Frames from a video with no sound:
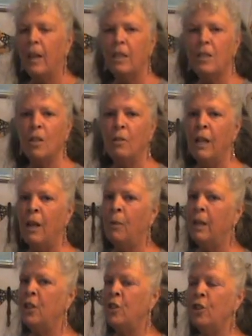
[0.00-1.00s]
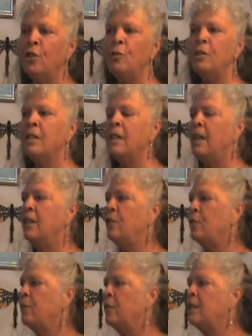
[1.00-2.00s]
So now I juice, I do
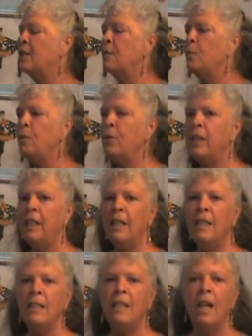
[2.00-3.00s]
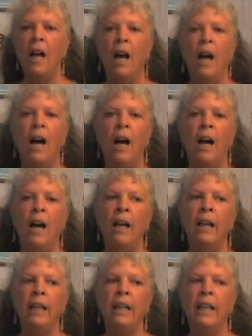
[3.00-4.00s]
green smoothies,
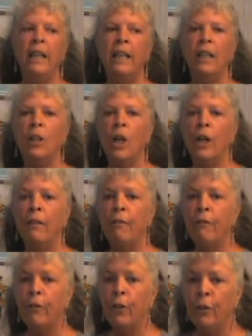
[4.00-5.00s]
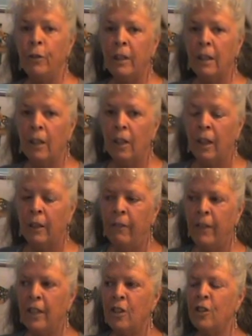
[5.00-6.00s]
I eat a lot of fruit, a lot of
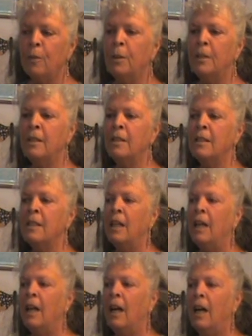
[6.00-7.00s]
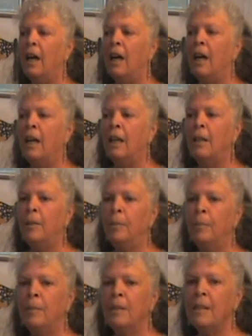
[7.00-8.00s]
vegetables,
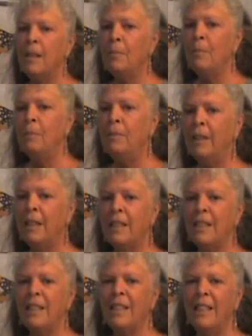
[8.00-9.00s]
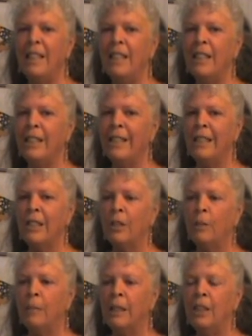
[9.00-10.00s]
some nuts and seeds, not
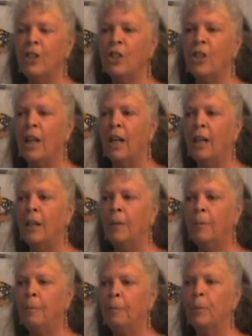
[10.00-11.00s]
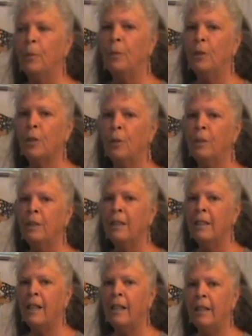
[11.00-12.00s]
so much, but we'll go into
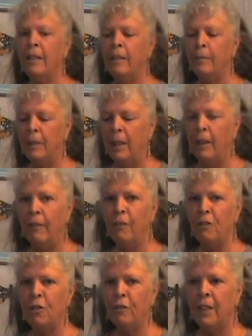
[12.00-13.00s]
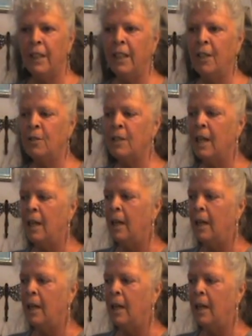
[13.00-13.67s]
that in future videos.